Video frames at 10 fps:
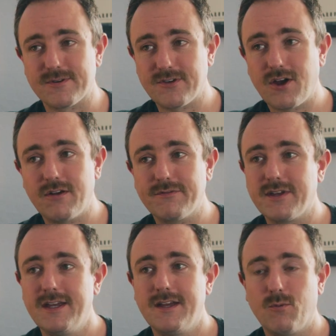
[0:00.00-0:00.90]

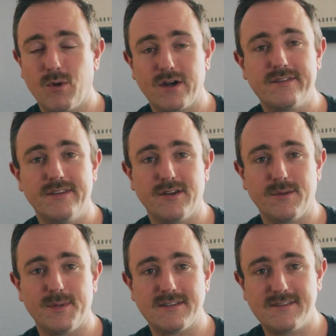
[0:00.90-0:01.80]
Resolve works a
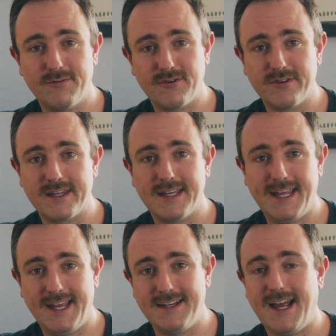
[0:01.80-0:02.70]
little bit differently,
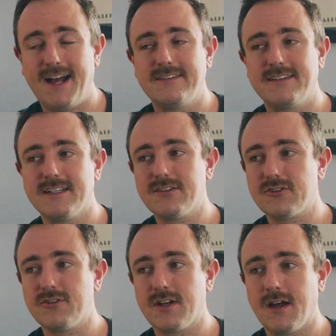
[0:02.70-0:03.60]
and it has the
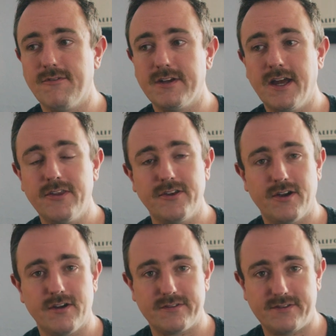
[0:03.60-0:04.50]
addition of
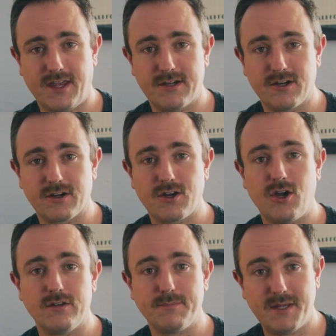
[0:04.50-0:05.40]
another slider called